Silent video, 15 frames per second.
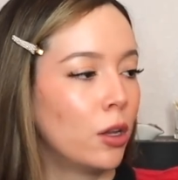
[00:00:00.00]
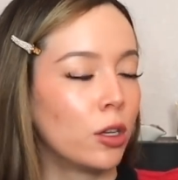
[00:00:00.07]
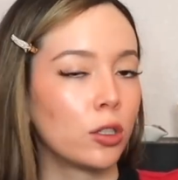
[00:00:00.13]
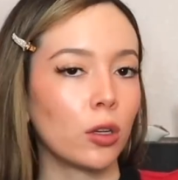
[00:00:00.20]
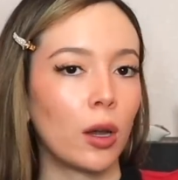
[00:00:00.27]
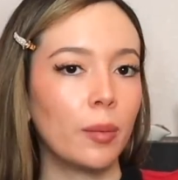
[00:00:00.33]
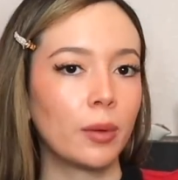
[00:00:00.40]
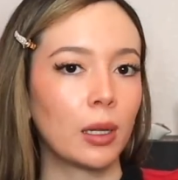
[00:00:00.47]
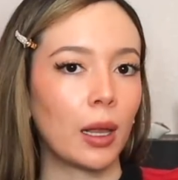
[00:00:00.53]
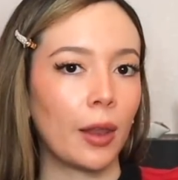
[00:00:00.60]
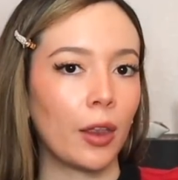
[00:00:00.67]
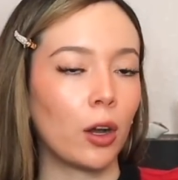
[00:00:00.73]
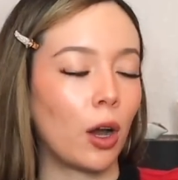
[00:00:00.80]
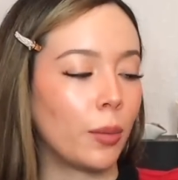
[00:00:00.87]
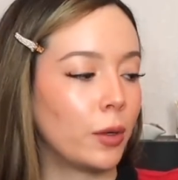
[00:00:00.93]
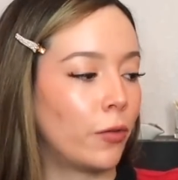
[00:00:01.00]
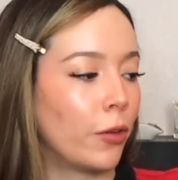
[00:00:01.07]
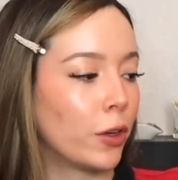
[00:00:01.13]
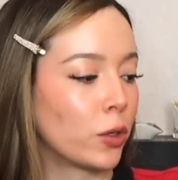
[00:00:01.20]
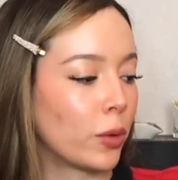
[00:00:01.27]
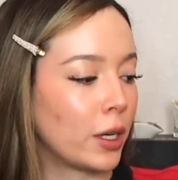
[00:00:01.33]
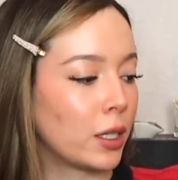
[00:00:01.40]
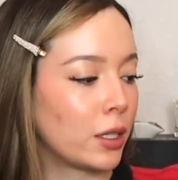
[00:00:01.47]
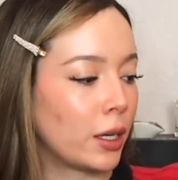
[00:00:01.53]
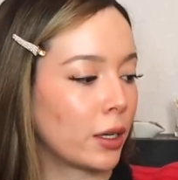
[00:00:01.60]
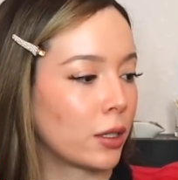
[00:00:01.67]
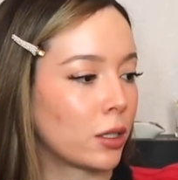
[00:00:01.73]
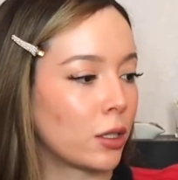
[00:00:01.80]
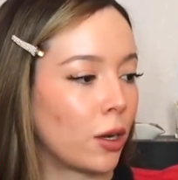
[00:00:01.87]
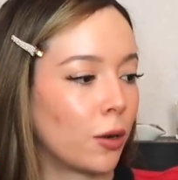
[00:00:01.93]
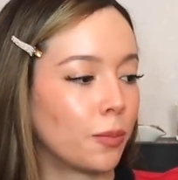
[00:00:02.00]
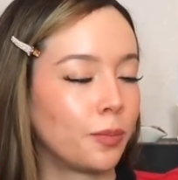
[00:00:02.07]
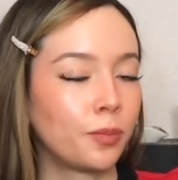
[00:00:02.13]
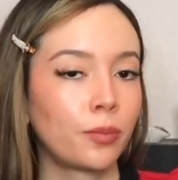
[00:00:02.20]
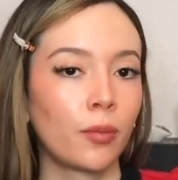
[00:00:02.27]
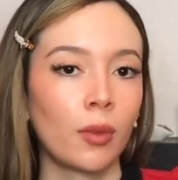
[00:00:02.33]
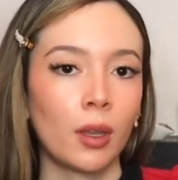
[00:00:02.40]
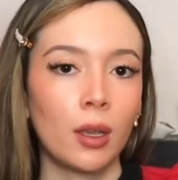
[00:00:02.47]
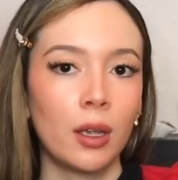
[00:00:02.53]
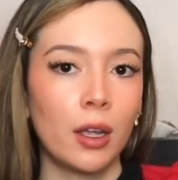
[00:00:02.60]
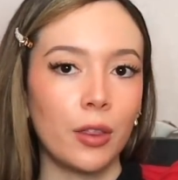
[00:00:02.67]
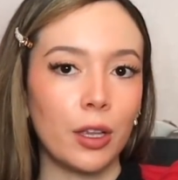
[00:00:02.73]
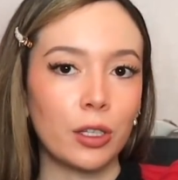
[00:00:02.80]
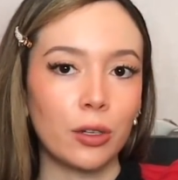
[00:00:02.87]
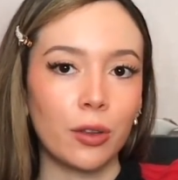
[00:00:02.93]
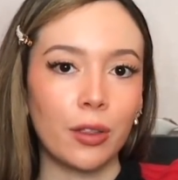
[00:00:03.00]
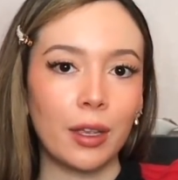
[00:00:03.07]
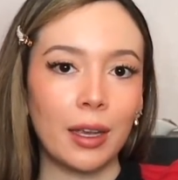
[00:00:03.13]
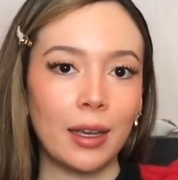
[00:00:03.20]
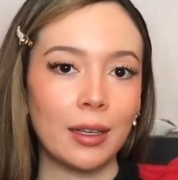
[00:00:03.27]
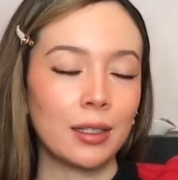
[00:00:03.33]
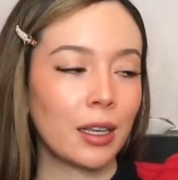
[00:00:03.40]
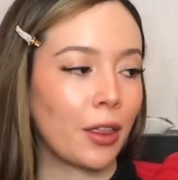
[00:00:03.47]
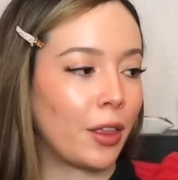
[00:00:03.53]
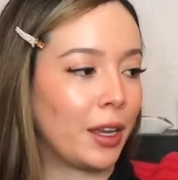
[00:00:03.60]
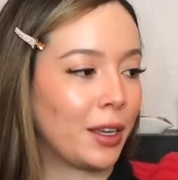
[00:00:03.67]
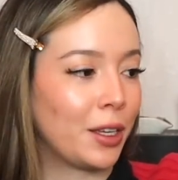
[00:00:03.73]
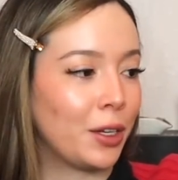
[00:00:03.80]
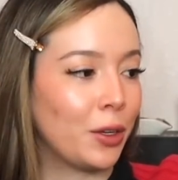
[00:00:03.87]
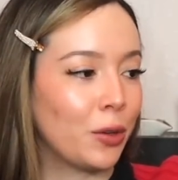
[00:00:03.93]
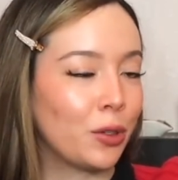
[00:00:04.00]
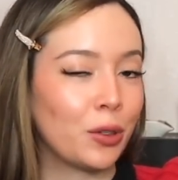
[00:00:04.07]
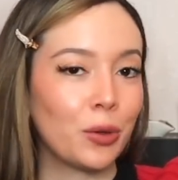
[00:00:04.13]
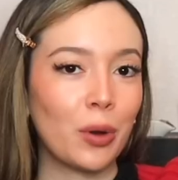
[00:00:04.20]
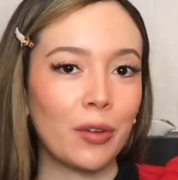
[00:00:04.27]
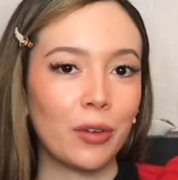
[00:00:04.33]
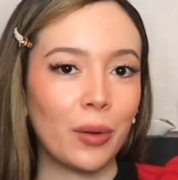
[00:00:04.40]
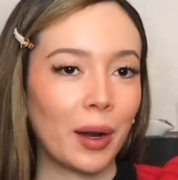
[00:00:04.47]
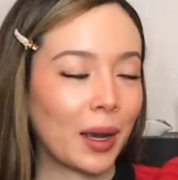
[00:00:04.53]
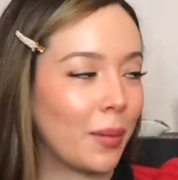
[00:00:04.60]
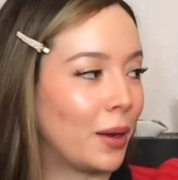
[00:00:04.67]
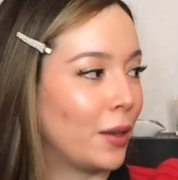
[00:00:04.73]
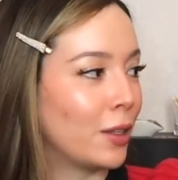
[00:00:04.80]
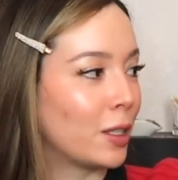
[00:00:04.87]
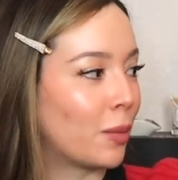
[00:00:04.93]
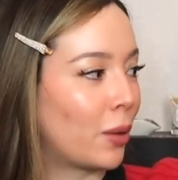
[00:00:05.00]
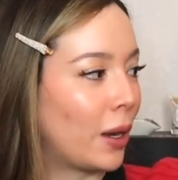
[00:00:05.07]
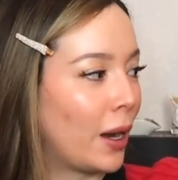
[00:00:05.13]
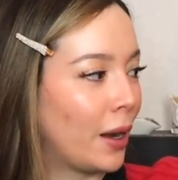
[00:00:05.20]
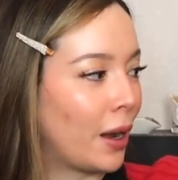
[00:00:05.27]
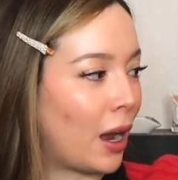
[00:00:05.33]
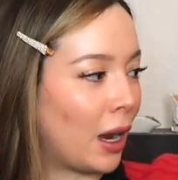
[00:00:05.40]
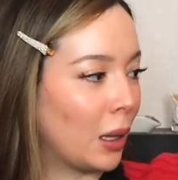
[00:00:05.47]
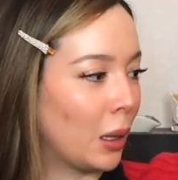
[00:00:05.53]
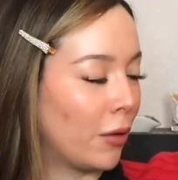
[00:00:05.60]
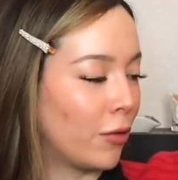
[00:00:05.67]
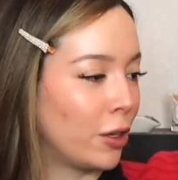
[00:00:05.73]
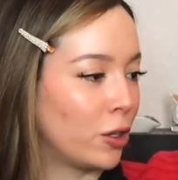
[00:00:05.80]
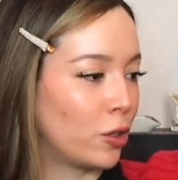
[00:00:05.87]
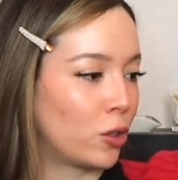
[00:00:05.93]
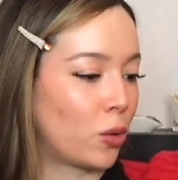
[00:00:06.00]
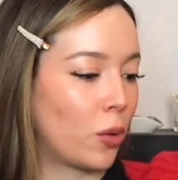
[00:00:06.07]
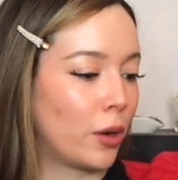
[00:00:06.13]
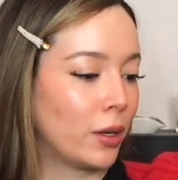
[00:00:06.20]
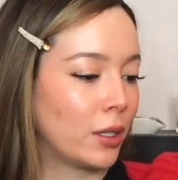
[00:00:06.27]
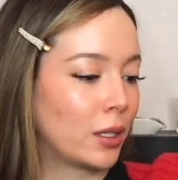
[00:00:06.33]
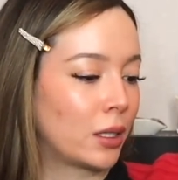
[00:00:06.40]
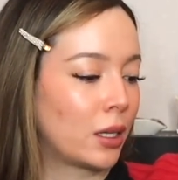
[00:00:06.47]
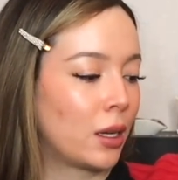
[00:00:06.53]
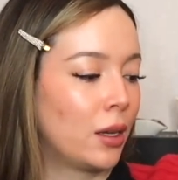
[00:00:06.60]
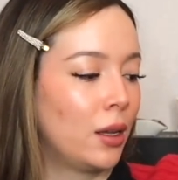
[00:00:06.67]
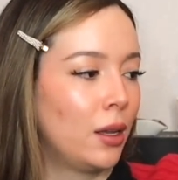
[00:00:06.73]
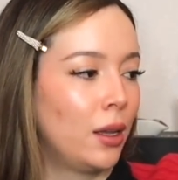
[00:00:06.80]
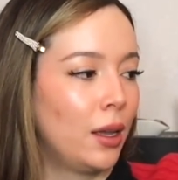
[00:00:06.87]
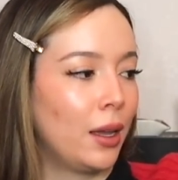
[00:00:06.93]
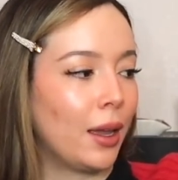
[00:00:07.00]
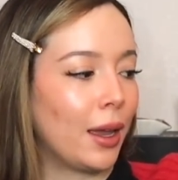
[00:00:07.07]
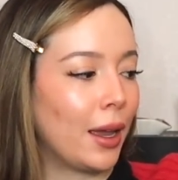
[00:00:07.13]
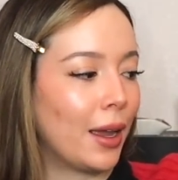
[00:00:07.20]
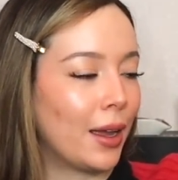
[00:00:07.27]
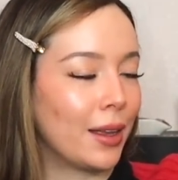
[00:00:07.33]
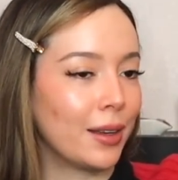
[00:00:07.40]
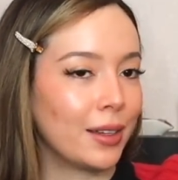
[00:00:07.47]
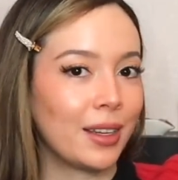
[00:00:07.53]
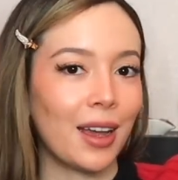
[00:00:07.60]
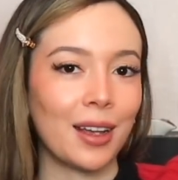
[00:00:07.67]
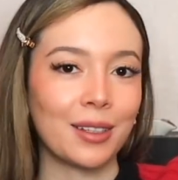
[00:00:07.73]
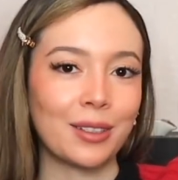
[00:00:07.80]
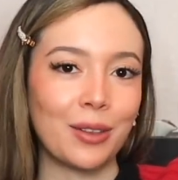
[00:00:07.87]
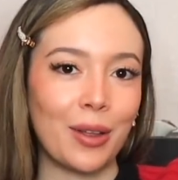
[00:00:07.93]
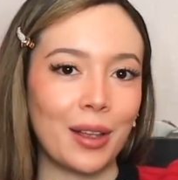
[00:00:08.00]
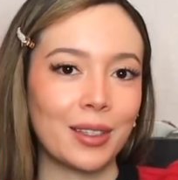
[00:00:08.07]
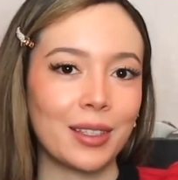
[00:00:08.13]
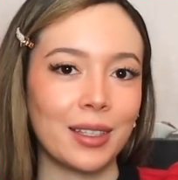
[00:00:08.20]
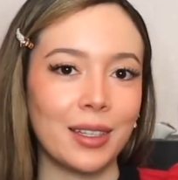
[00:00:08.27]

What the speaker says: so I'm glad I opted for the 26. So these are these. Thank you to whoever recommended this brand. I love these shorts. And yeah, so that's